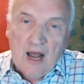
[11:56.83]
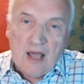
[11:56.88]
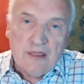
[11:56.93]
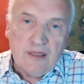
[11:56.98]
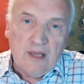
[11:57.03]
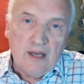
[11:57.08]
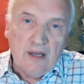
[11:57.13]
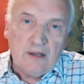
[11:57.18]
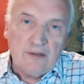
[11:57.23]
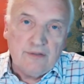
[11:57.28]
And
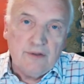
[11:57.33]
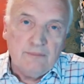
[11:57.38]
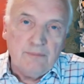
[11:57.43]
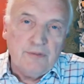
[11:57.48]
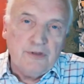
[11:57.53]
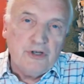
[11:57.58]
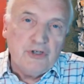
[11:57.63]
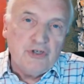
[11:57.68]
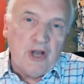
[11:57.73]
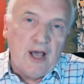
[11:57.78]
I think
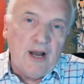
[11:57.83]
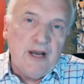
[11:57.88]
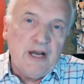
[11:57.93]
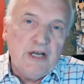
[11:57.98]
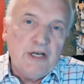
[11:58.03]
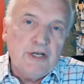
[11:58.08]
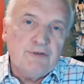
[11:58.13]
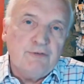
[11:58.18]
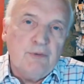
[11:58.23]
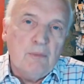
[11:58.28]
the
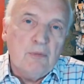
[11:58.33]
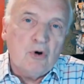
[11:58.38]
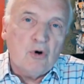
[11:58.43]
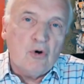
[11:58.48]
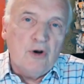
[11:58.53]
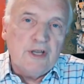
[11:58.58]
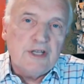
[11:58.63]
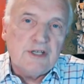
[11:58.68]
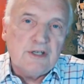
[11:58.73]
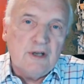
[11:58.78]
challenge
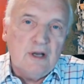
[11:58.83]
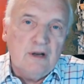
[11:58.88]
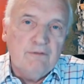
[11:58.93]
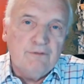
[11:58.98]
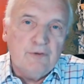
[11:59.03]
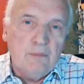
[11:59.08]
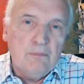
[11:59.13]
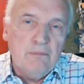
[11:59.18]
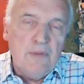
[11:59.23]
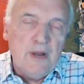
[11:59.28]
from Chris
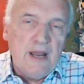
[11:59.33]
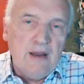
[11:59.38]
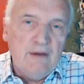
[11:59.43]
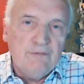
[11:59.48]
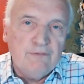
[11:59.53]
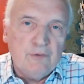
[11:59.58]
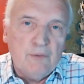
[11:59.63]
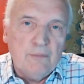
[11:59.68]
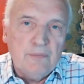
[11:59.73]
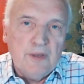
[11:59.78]
and from
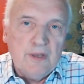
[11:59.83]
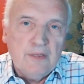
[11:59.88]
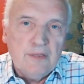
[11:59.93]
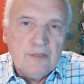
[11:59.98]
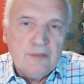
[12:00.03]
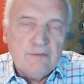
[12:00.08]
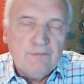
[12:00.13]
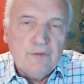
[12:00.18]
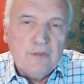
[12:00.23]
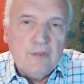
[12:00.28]
me, for
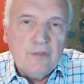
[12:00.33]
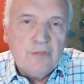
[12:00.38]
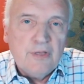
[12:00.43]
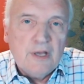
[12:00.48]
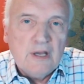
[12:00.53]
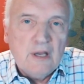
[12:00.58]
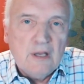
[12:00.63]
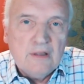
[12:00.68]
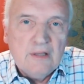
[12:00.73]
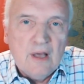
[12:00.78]

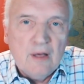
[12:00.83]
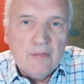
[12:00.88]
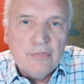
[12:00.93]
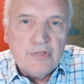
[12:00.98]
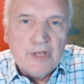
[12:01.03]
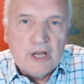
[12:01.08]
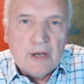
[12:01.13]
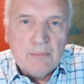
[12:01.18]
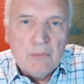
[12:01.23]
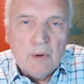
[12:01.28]
the Thinking the
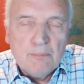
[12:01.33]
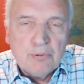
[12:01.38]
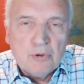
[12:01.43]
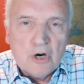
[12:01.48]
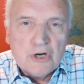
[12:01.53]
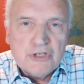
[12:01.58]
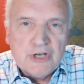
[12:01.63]
Unthinkable